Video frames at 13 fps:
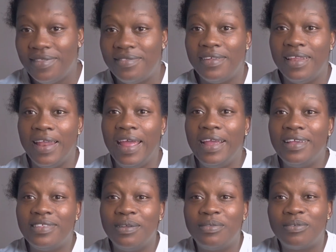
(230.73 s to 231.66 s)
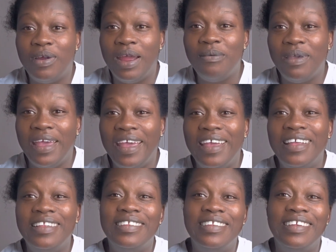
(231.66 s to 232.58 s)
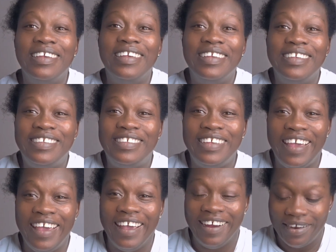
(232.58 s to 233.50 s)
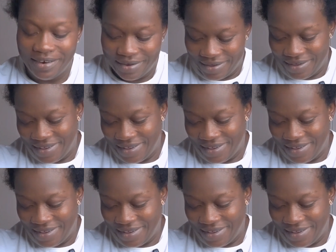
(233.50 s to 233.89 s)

to like, subscribe, and share.